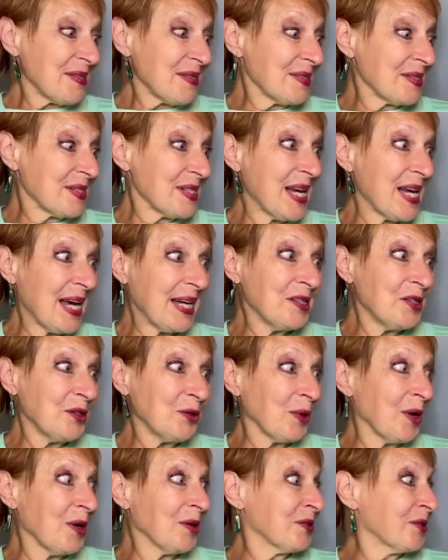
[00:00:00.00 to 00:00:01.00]
a
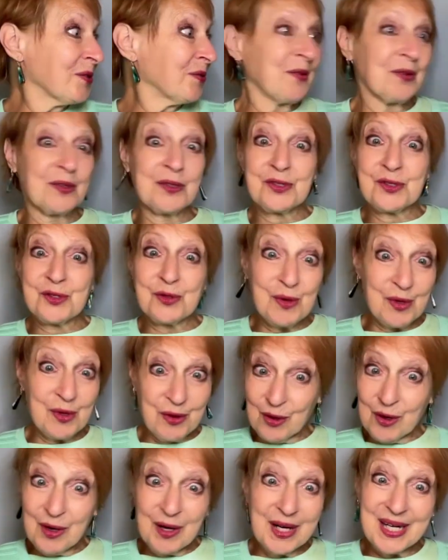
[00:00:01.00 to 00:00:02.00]
10-year-old defers to
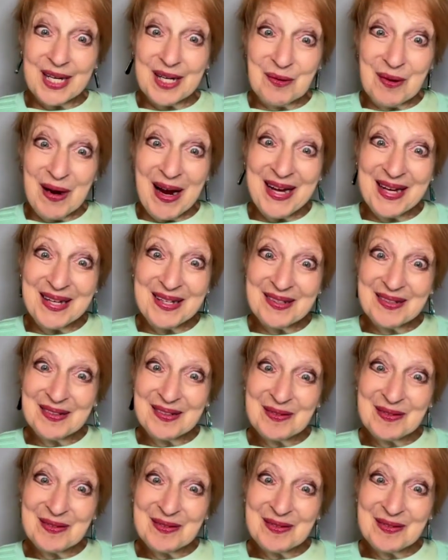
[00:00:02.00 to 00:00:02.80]
authority, right?